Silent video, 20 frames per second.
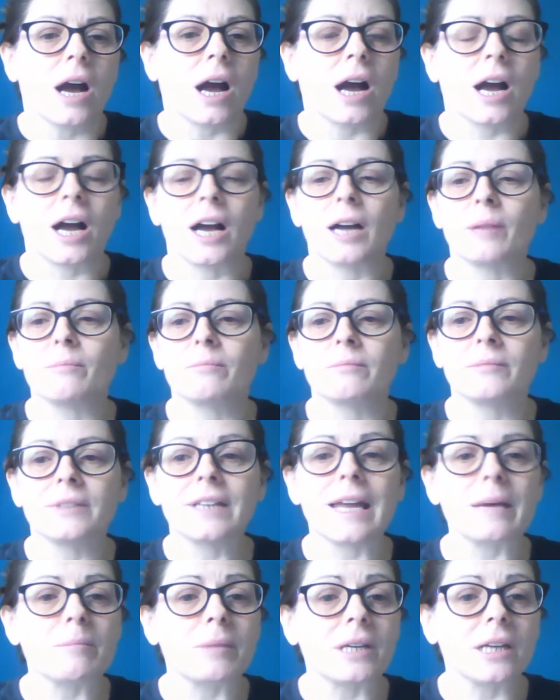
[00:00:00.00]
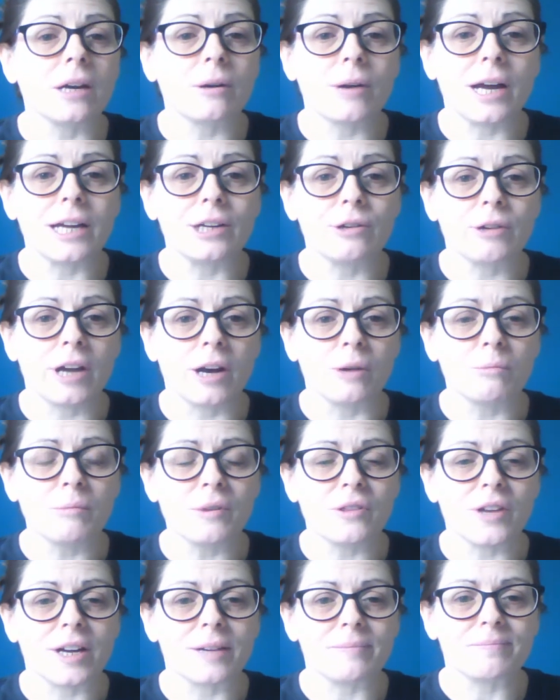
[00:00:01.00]
Let me know how you get on
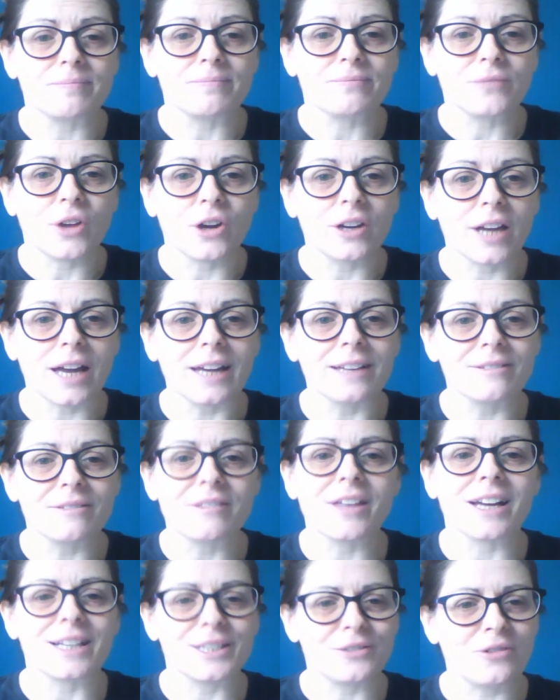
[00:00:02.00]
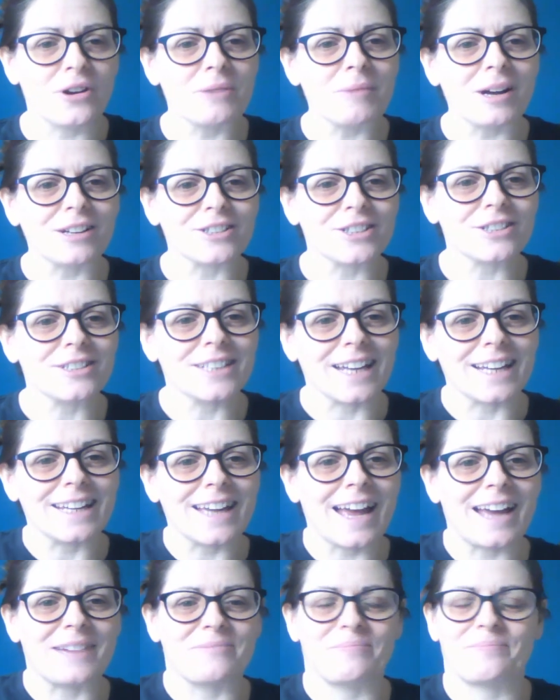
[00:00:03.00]
with it. Okay, thanks very much. Take care.